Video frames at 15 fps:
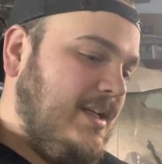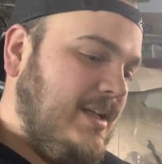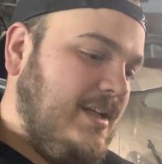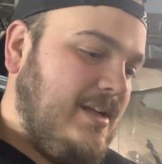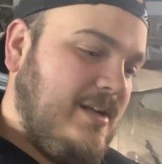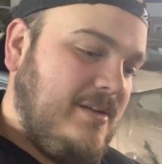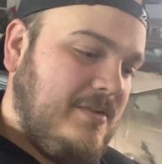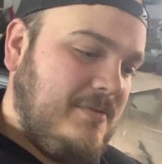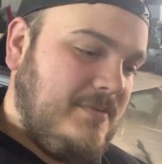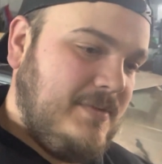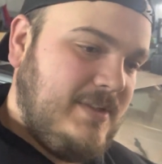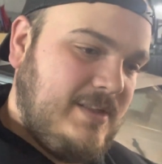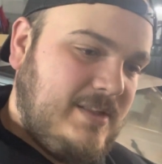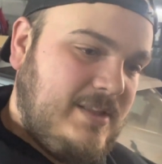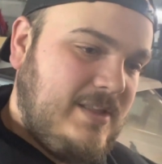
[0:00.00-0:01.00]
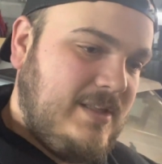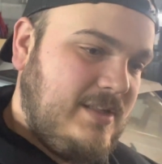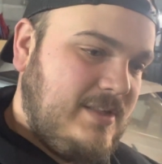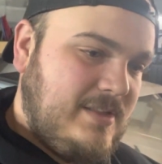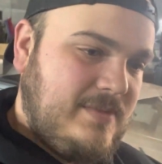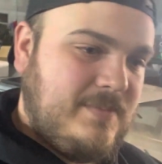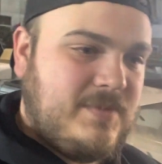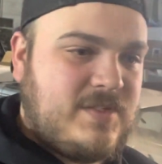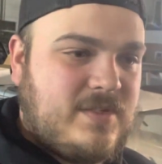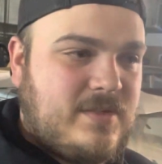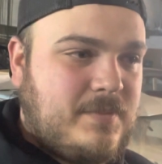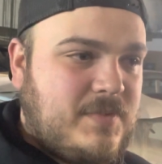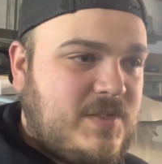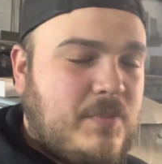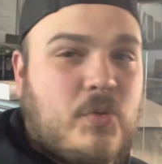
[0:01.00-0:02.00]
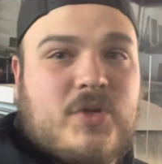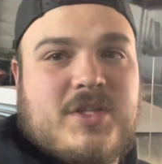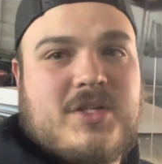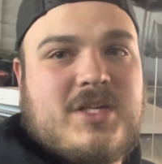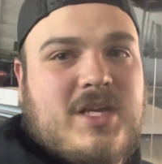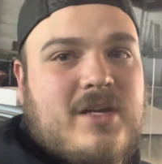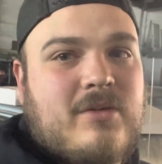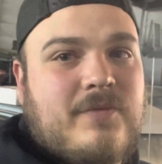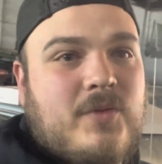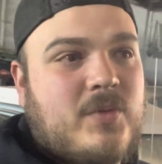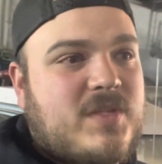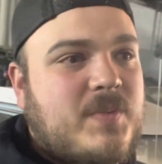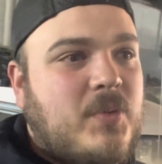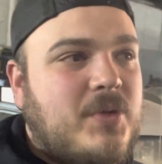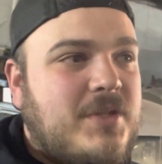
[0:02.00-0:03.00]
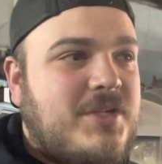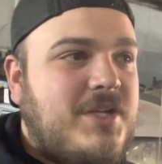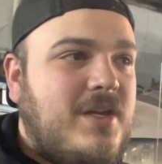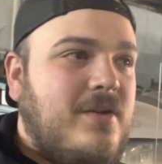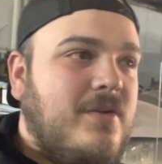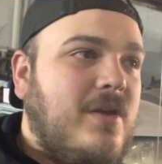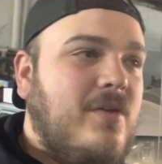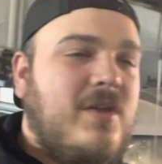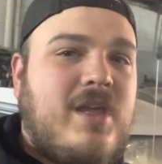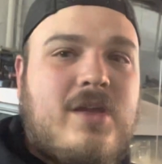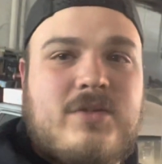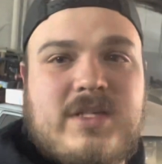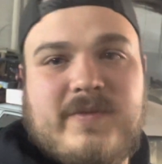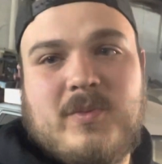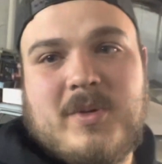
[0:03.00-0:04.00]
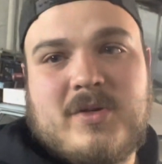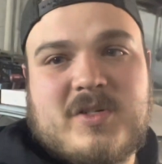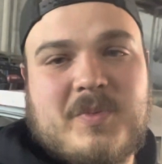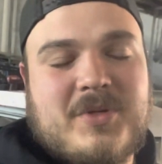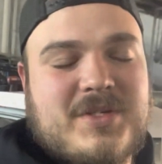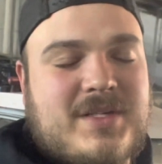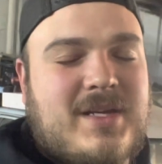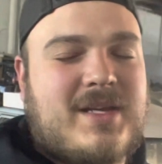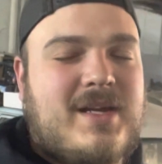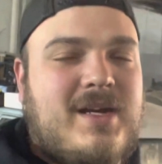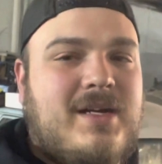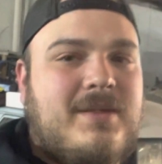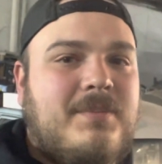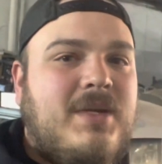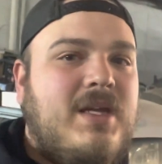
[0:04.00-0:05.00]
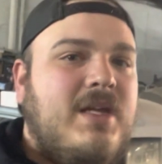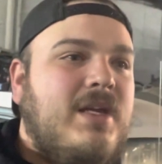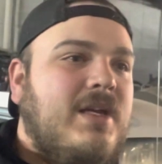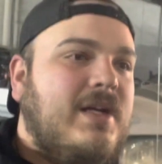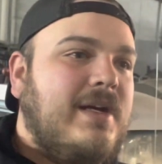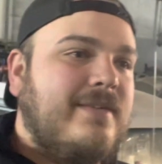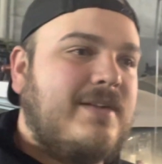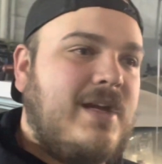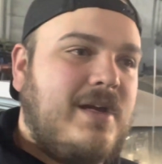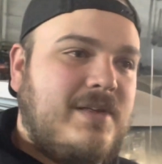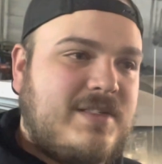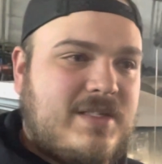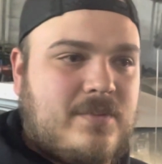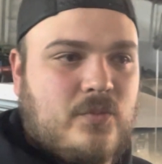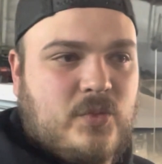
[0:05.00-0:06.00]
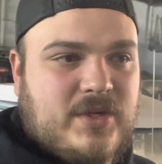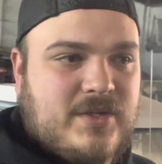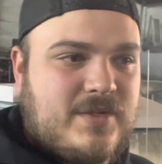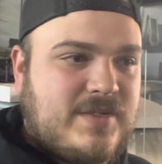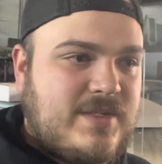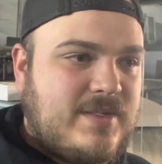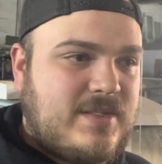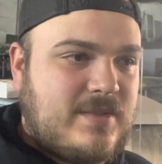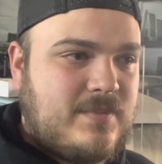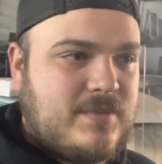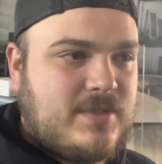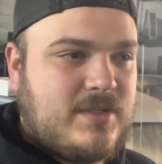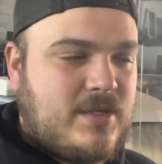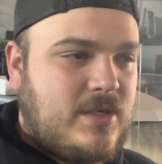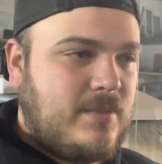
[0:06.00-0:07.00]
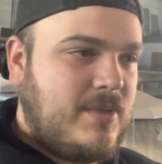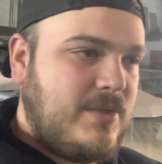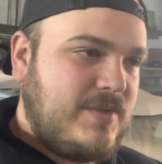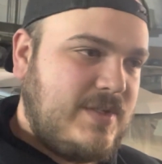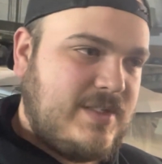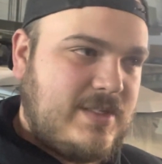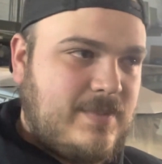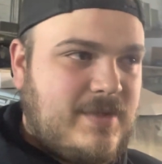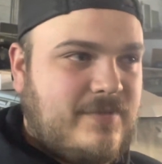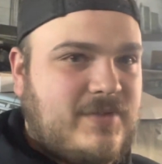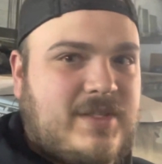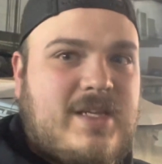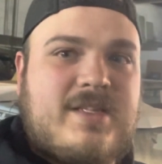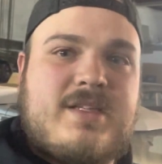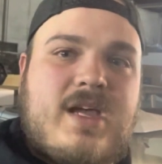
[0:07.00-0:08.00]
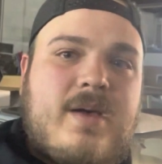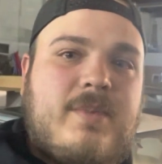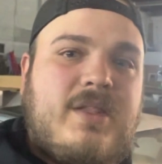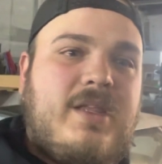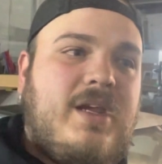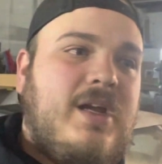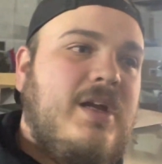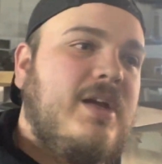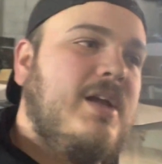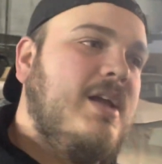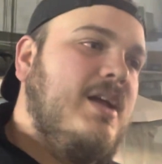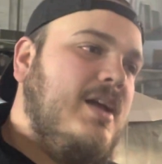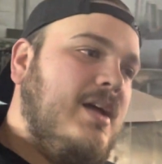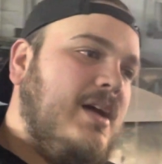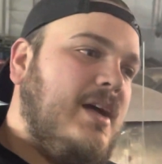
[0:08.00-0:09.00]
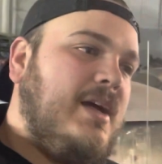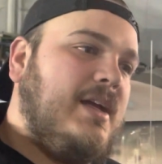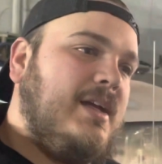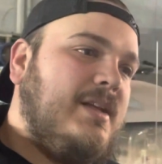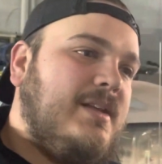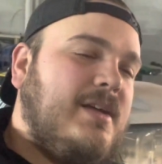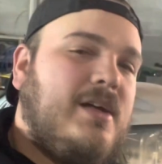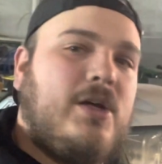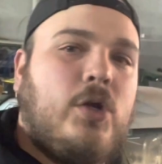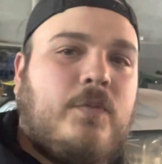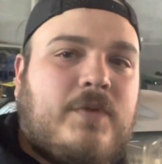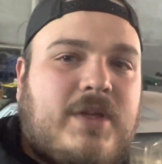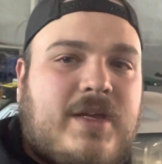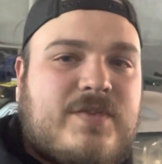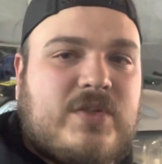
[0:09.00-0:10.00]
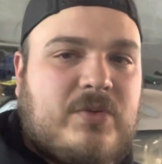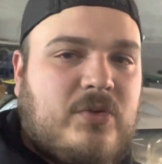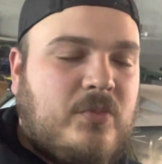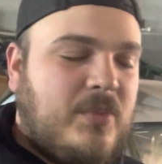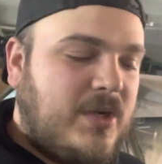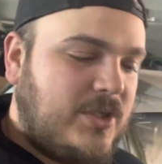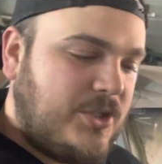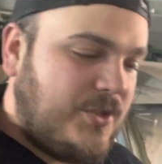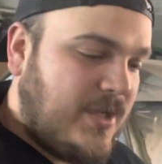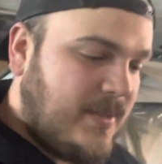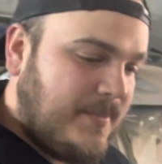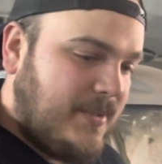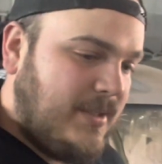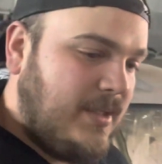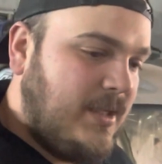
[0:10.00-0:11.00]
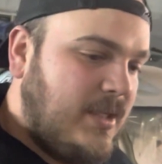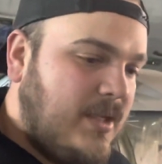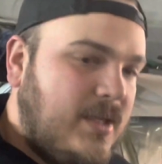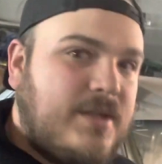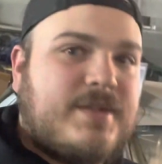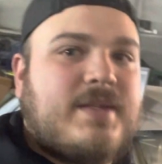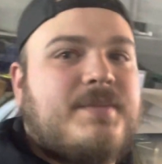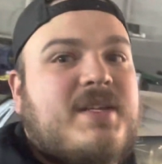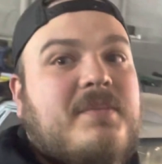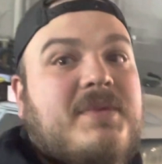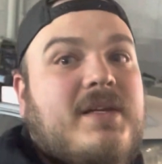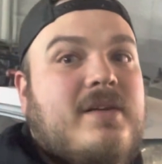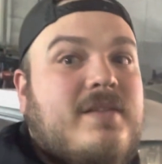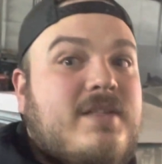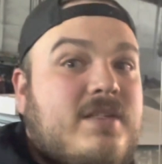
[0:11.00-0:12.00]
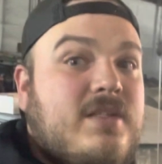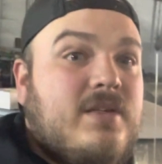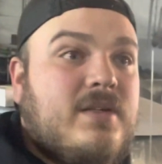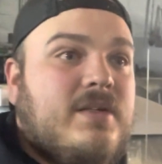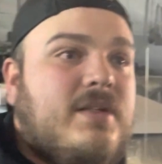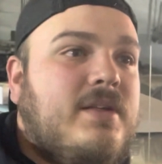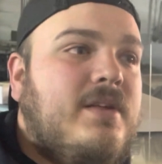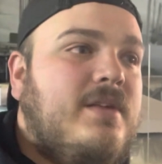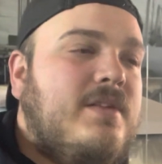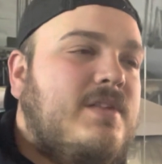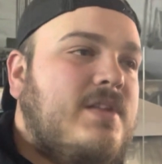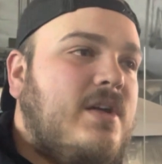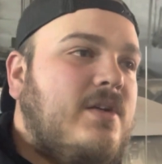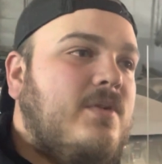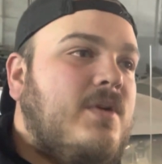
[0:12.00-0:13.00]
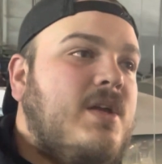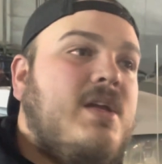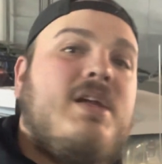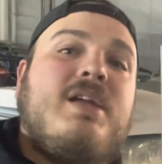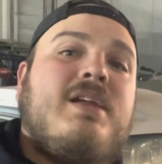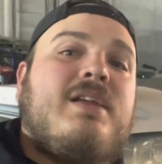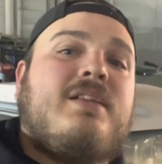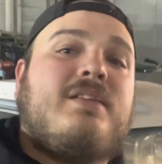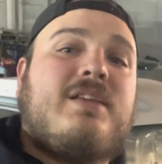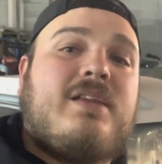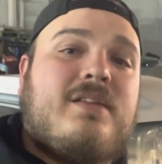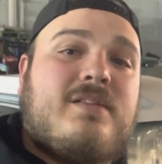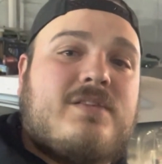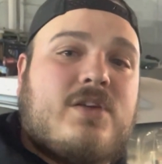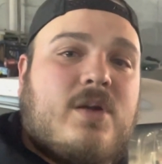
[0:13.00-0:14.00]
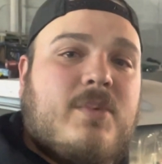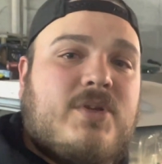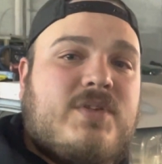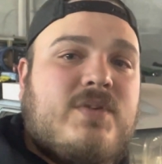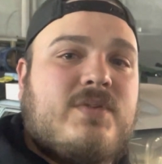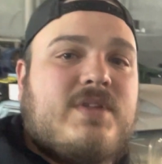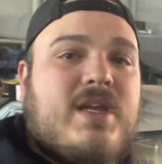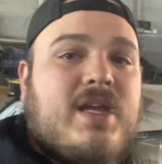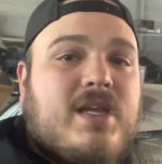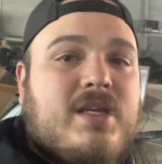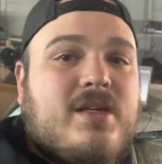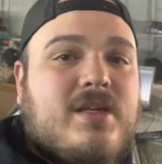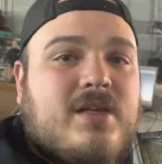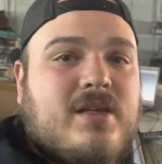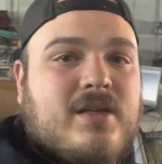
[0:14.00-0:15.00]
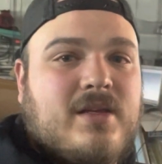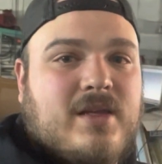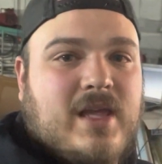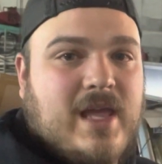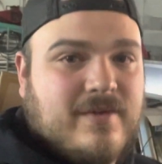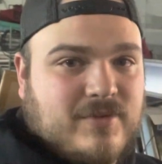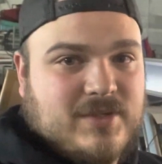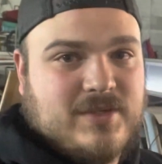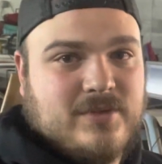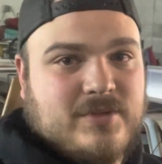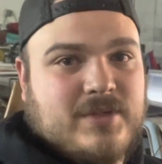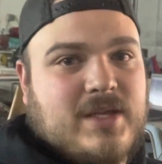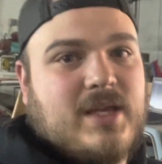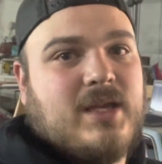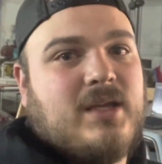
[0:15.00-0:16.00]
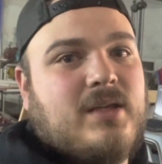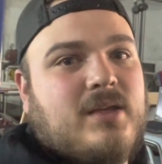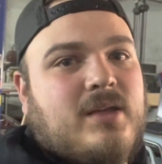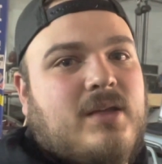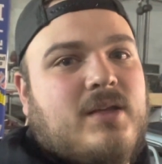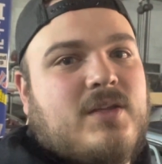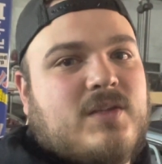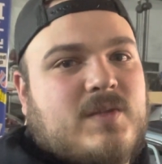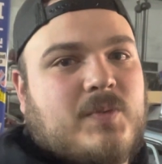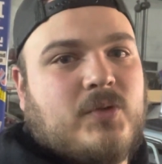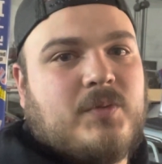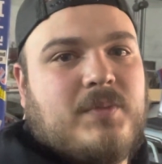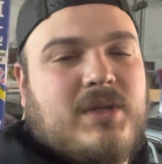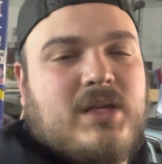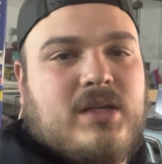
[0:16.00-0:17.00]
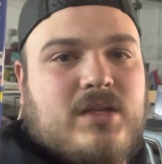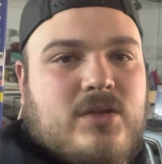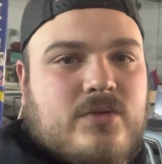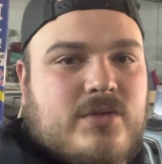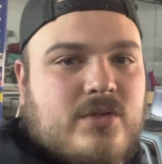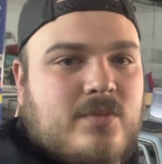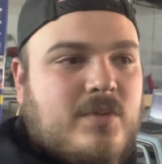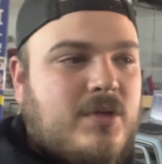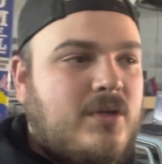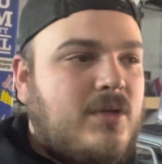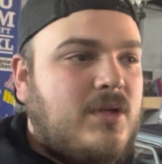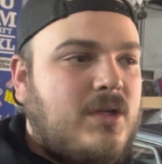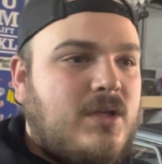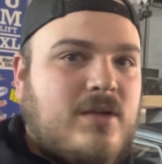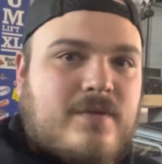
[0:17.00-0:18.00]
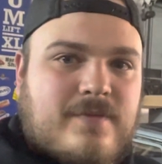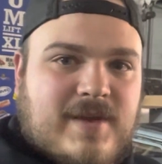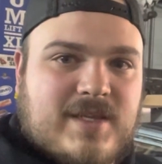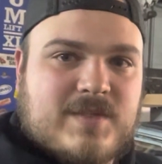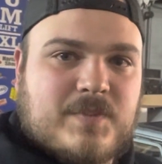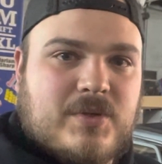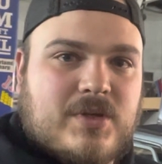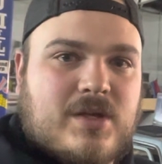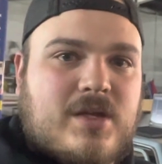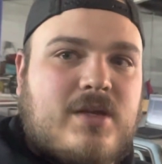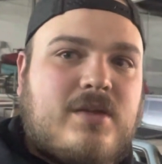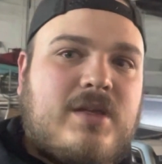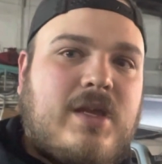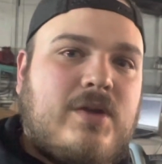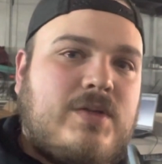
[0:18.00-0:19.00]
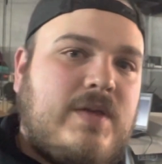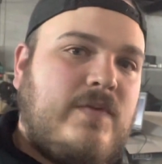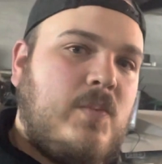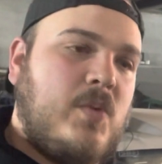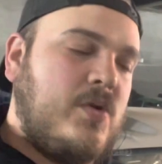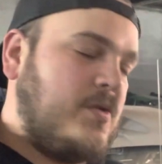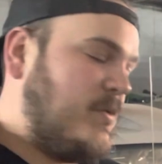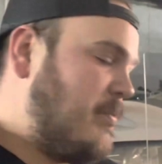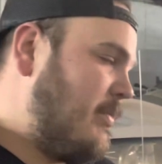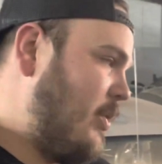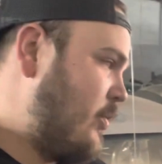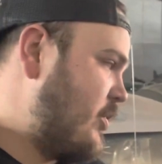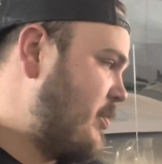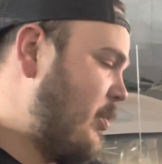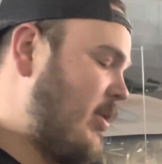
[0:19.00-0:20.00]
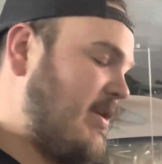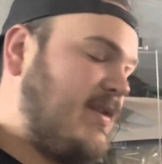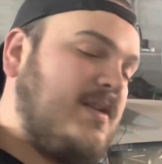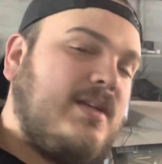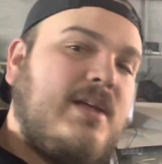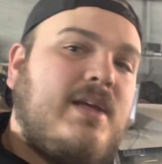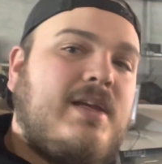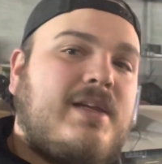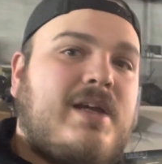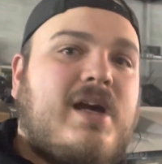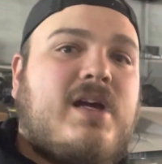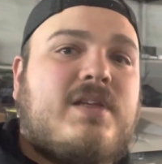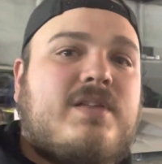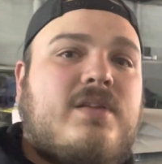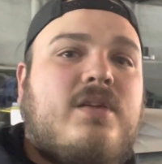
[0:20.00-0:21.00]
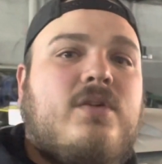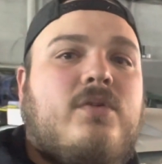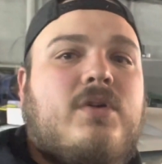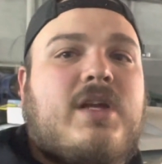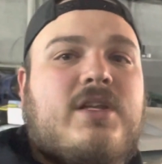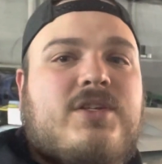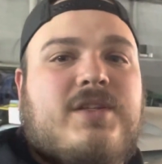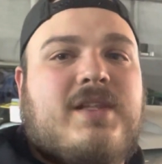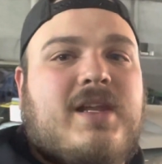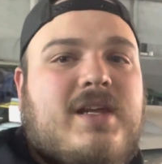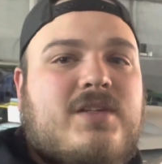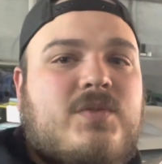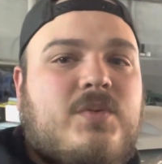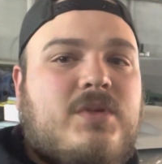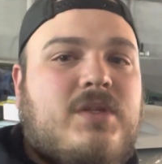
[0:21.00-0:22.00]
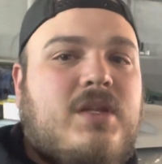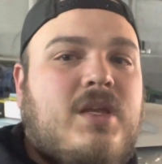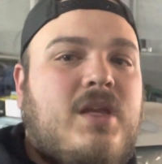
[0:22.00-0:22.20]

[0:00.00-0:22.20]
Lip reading: You know, support the channel. If you want to support the channel, go to kotvmotorsports.com. I've got some wheels and some turbos and some different things coming there, and hopefully have some new merch dropping sometime later this year. So Turbo Tuesday, every Tuesday, Spooled Media, YouTube, Facebook, KOTV Motorsports. Guys, we'll catch you in the next one.